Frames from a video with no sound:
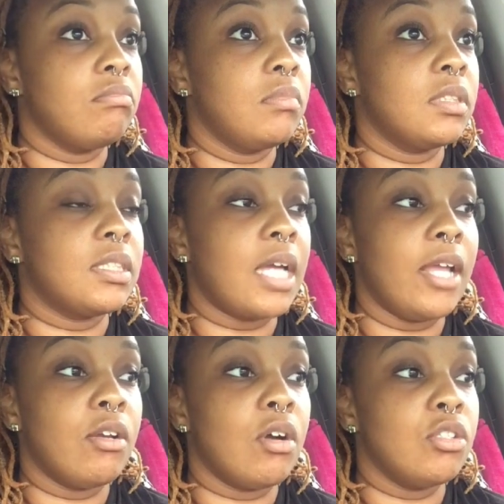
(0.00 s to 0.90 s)

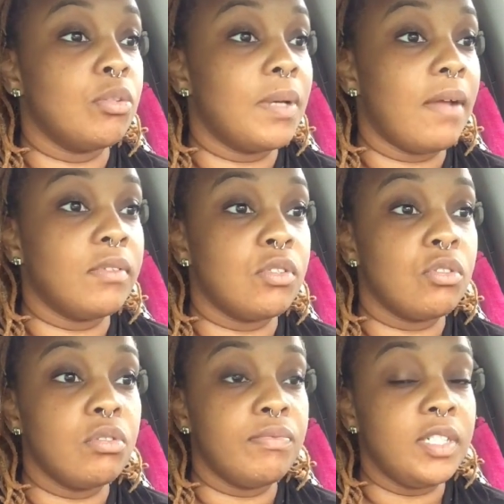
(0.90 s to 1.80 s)
sign on, do what I have to
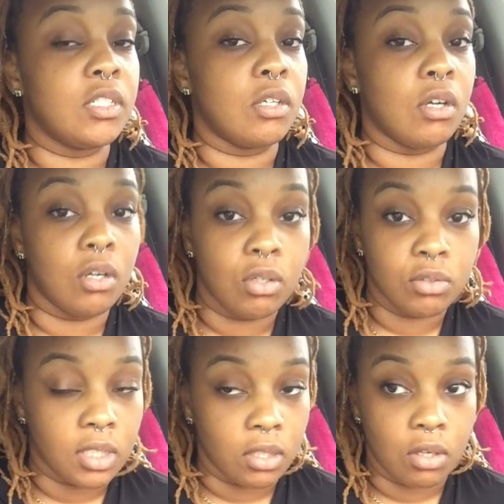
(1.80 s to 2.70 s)
do, reach a
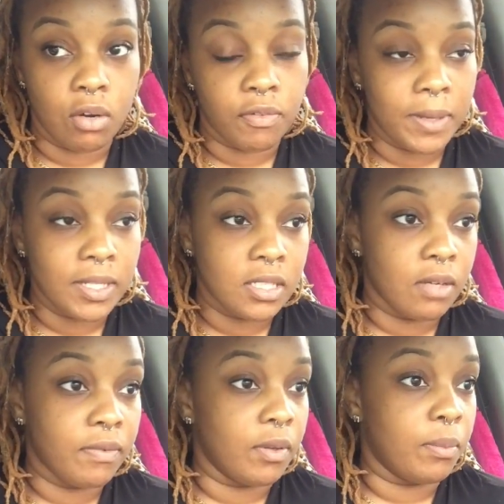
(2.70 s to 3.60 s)
goal, set a goal for
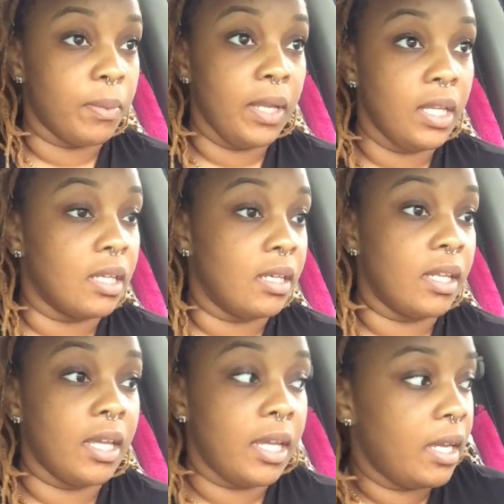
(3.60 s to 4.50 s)
myself for the week, the
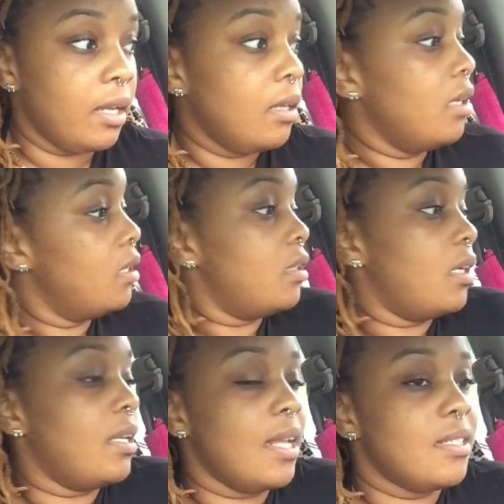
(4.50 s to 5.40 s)
day,
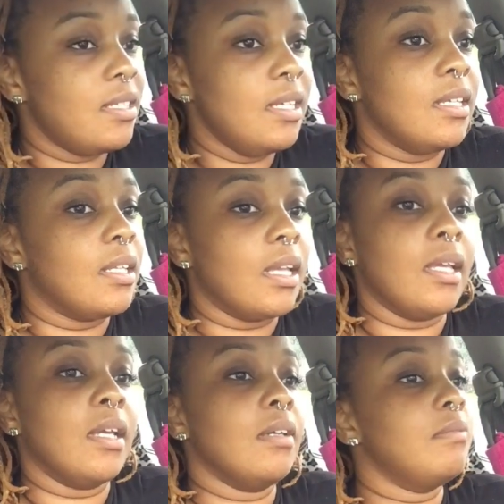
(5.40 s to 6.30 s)
and that's it.
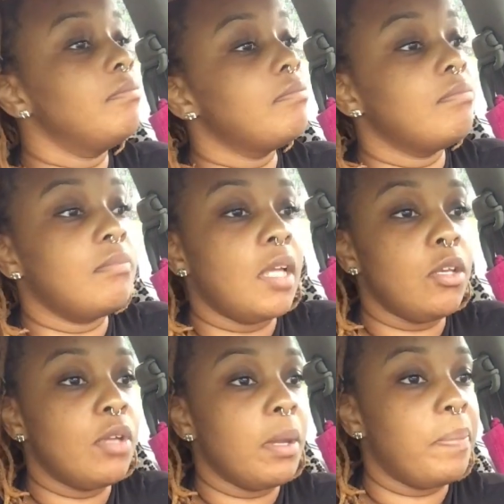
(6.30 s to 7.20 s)
Like,
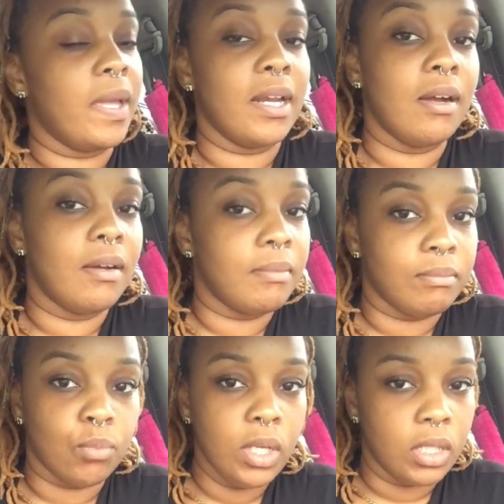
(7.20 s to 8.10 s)
and you get paid out
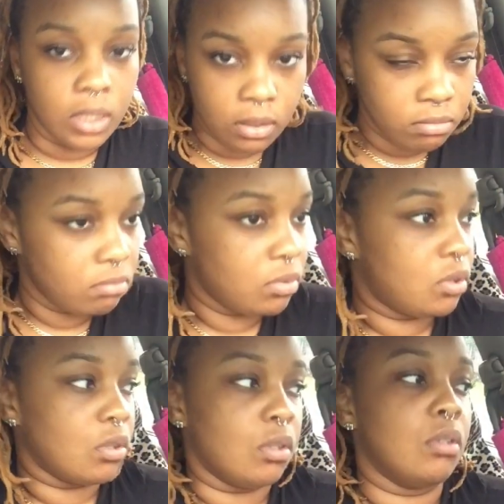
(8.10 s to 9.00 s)
weekly.
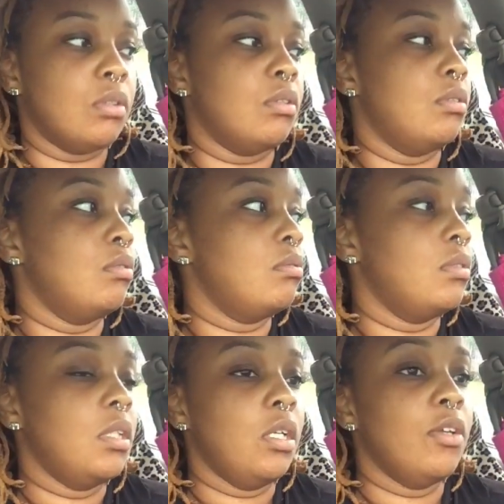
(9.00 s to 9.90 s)
So
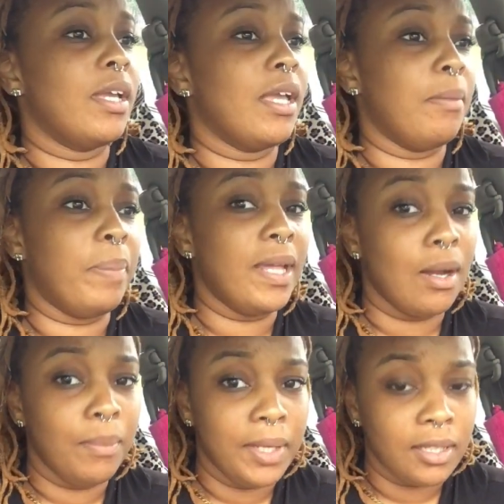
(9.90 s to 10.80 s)
you could get paid
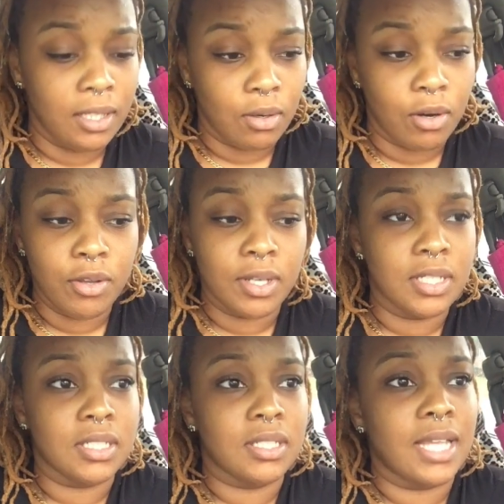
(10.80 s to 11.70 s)
out weekly, or you could
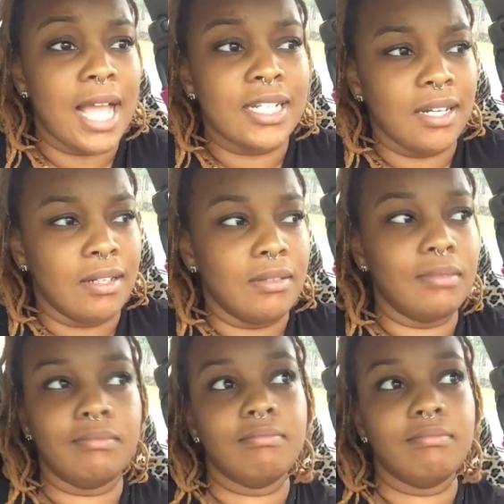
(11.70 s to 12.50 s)
just cash out.